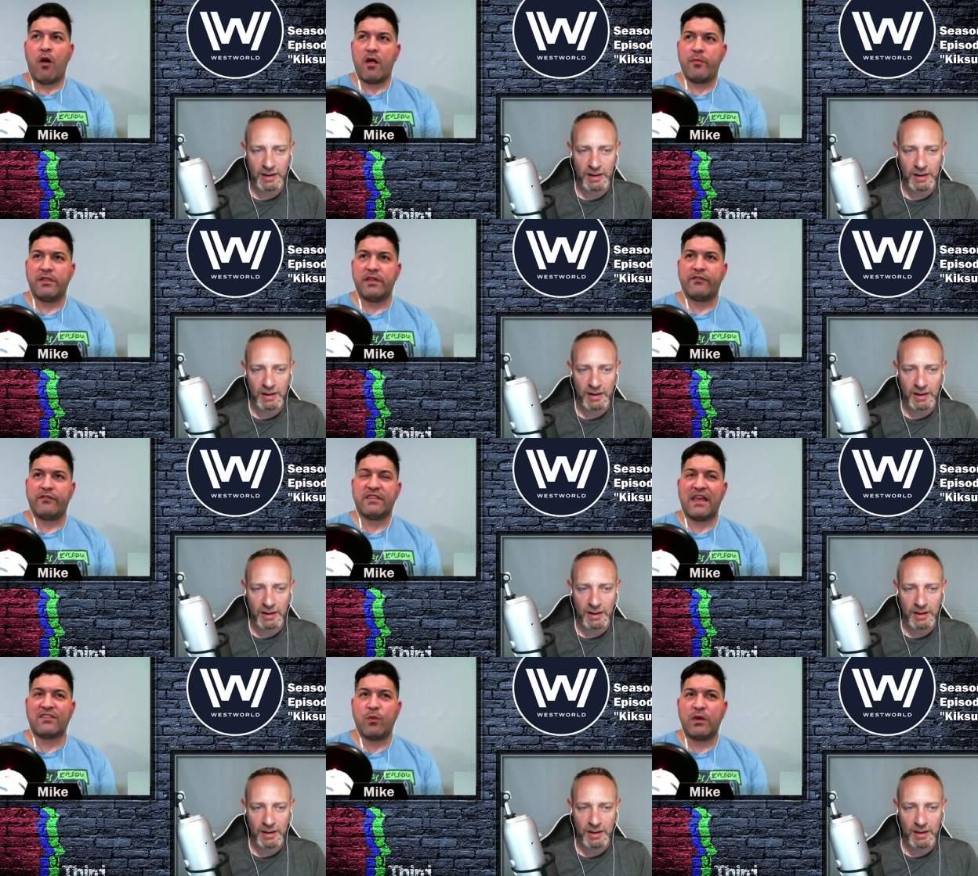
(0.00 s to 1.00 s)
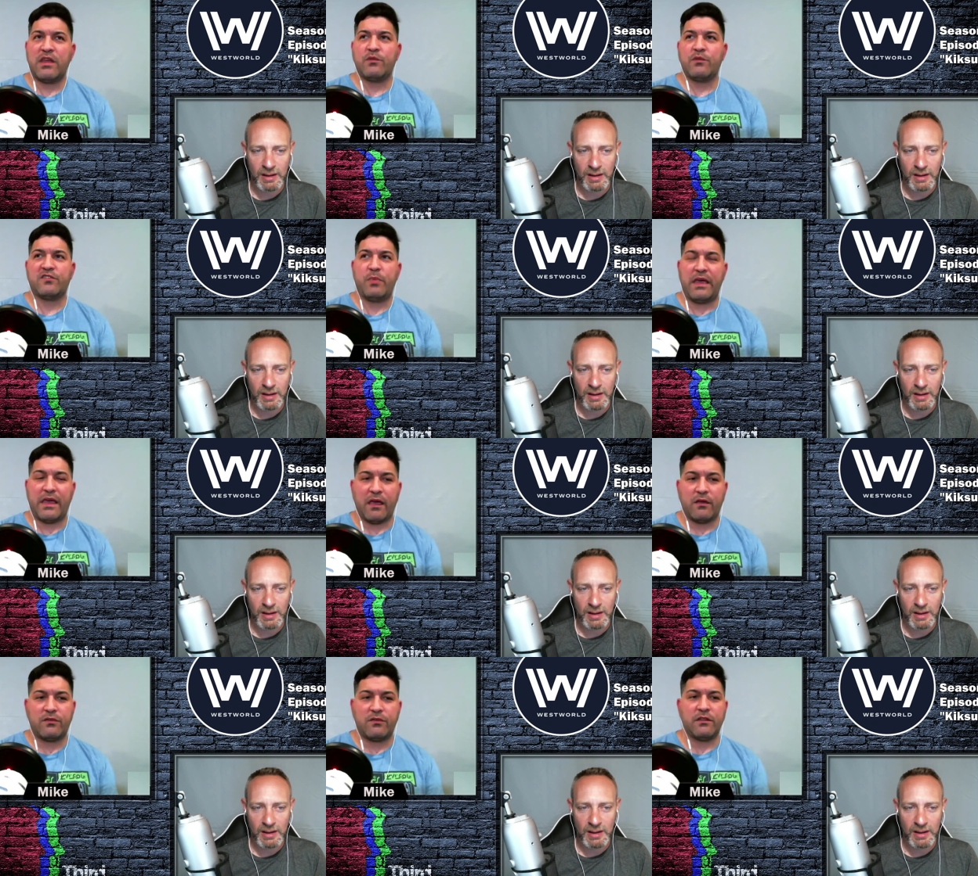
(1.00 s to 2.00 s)
Speaker 1: I believe, because that's when he was speaking
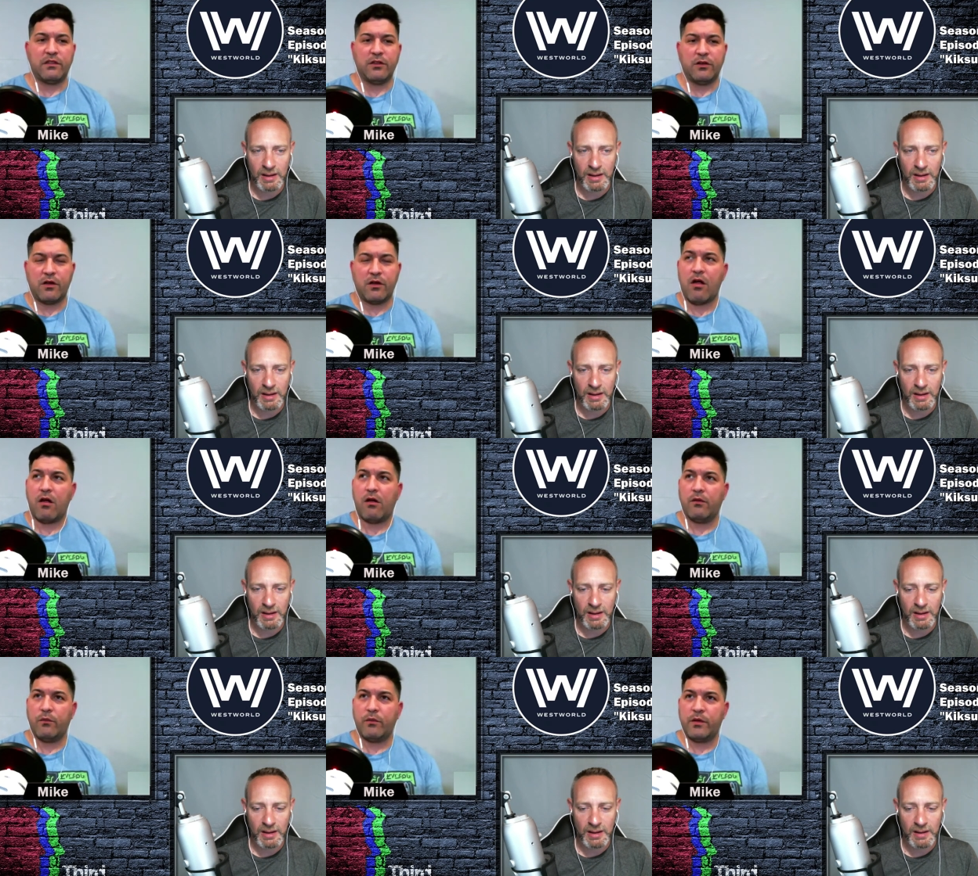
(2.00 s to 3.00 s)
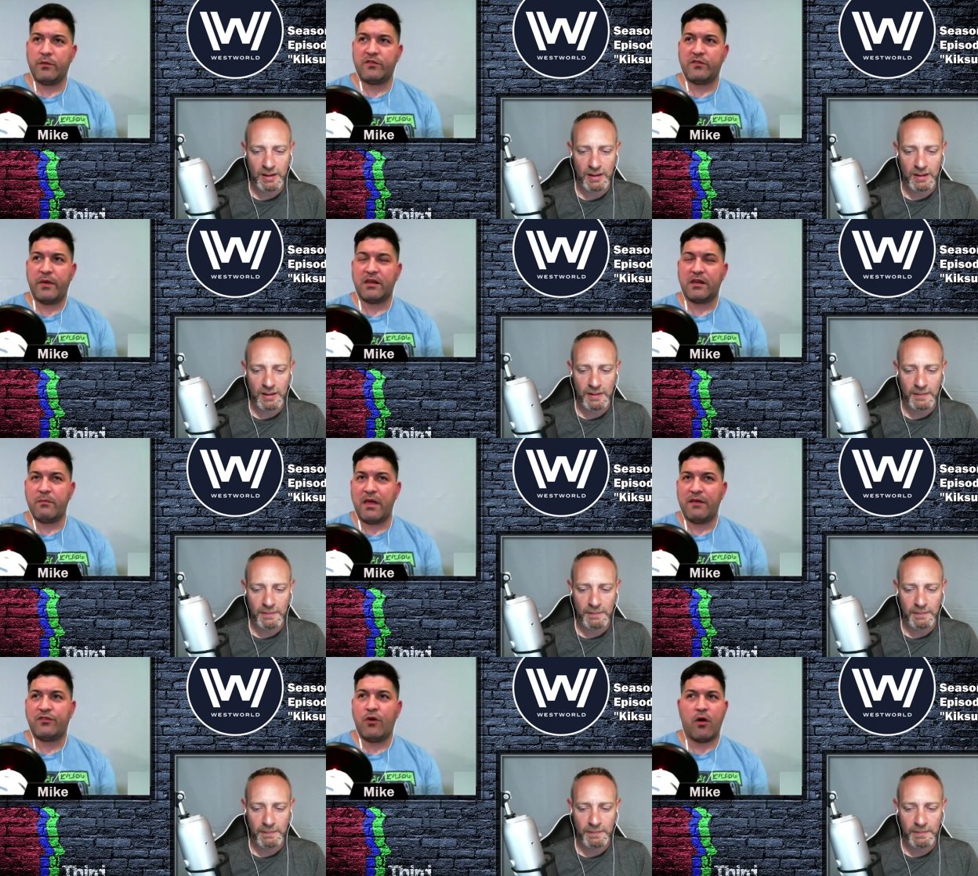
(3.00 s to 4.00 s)
to the little girl. When he was speaking to Maeve's
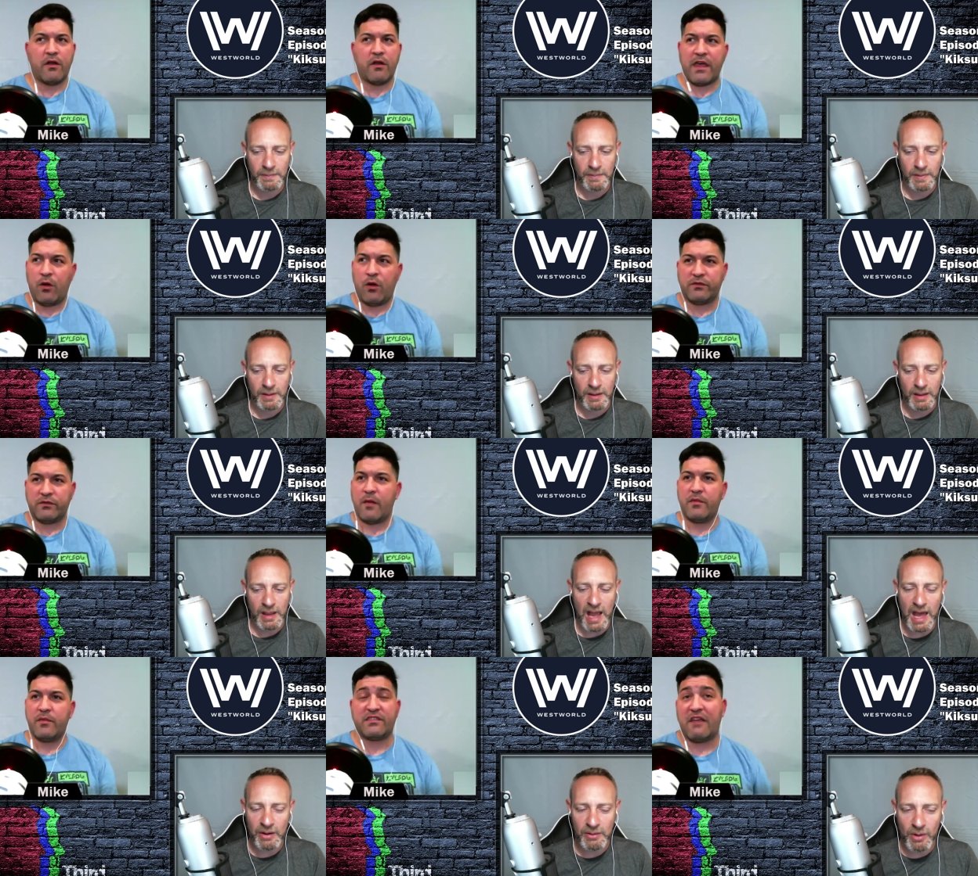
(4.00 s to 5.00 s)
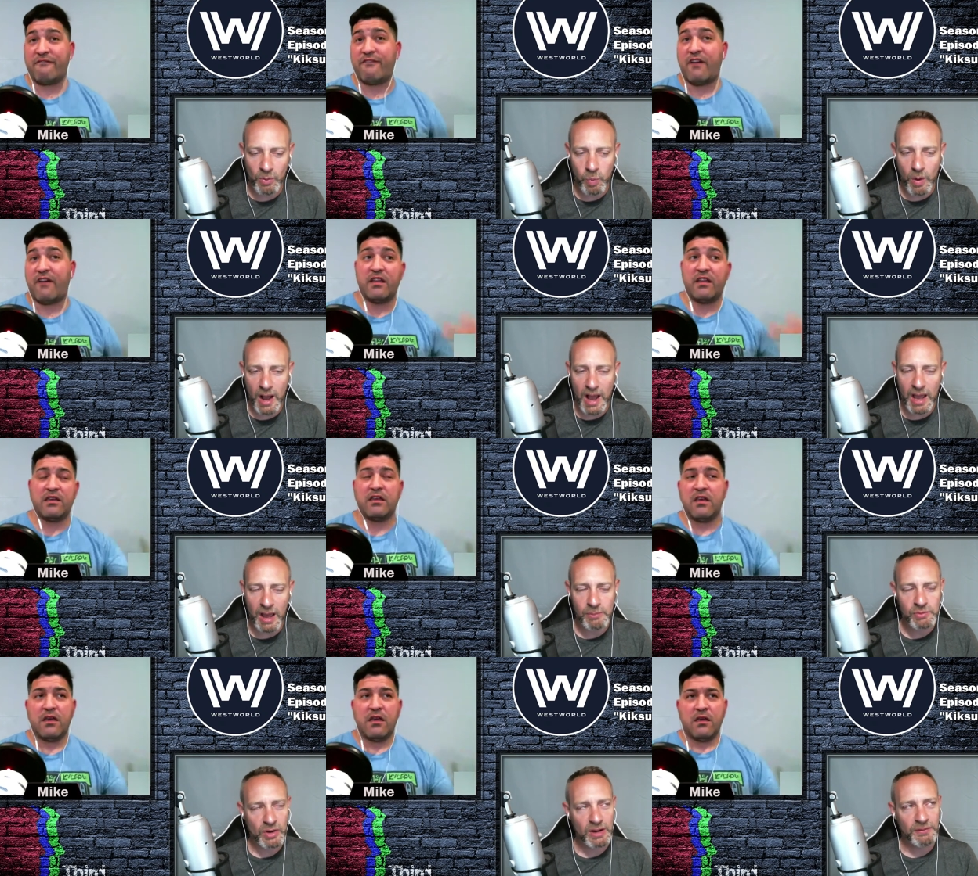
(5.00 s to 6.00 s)
daughter that whole time. I don't know. I finally... what,
Speaker 2: I, am
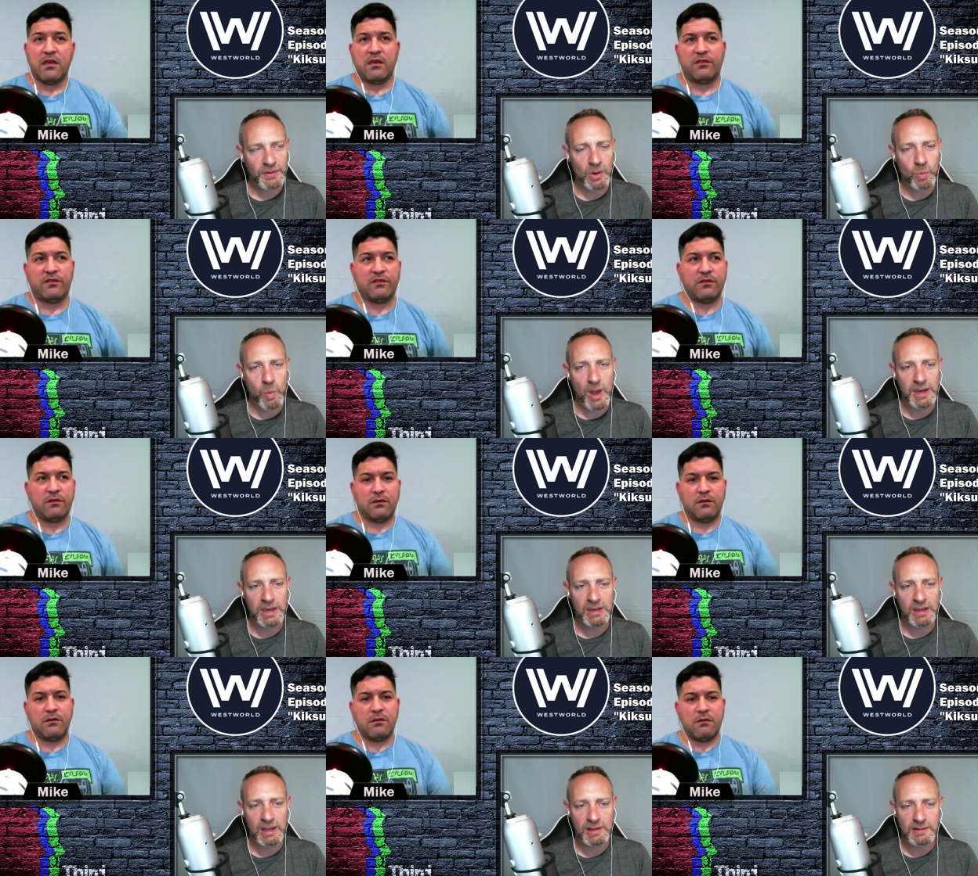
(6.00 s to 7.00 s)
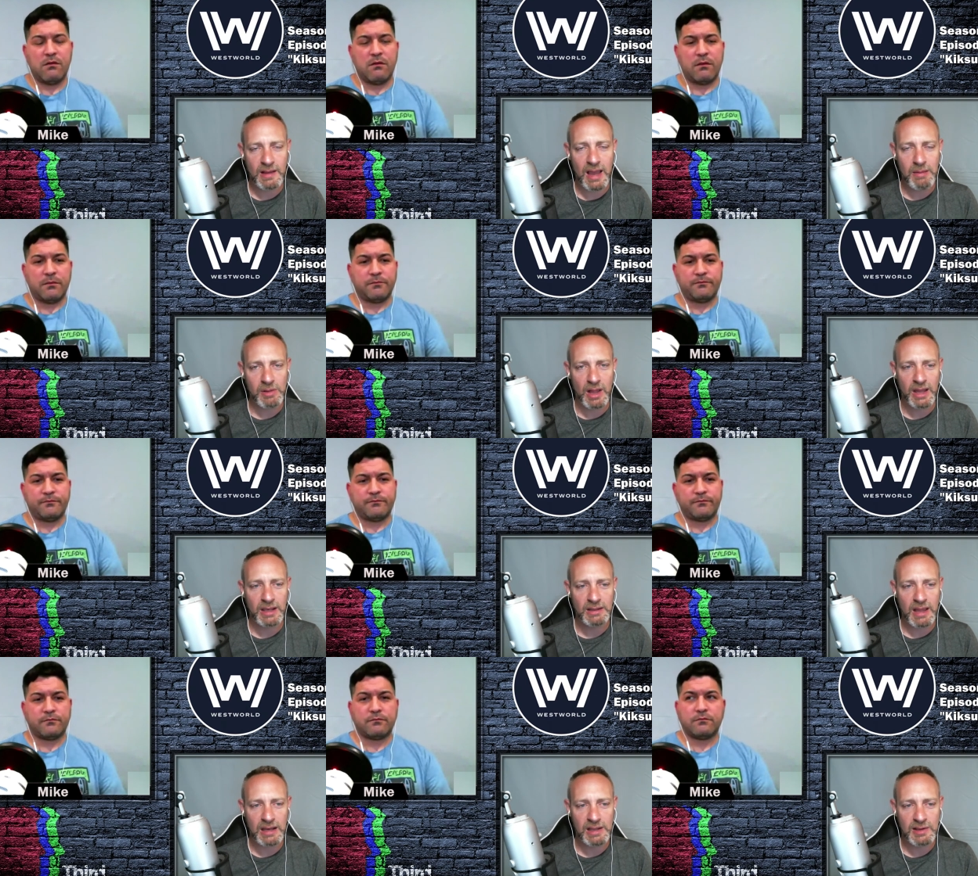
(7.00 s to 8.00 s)
trying to figure out when in his timeline
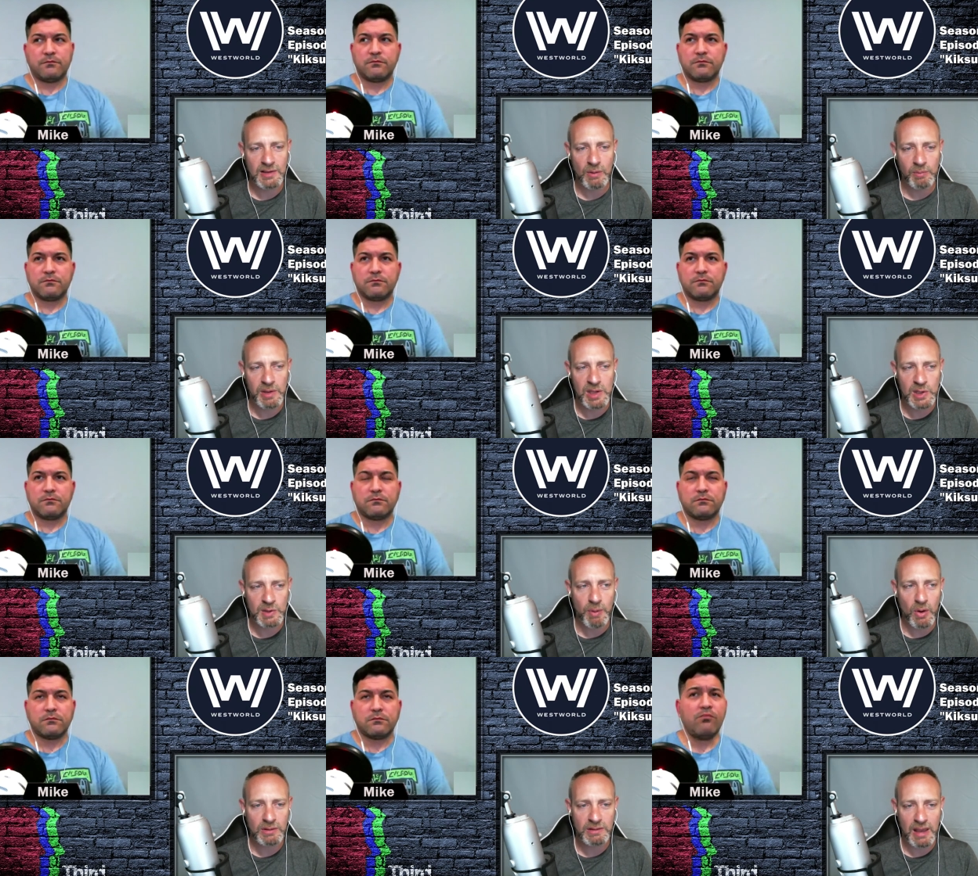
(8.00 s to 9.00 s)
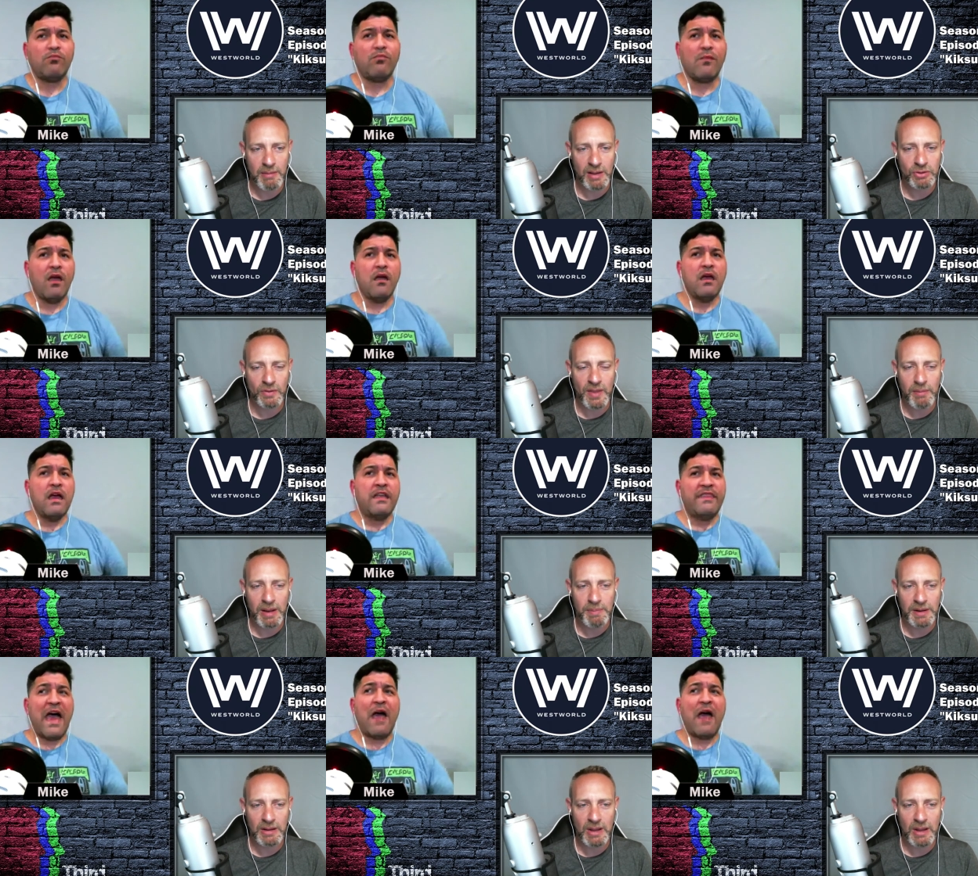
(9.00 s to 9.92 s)
that he he spoke to him. I thought that might have been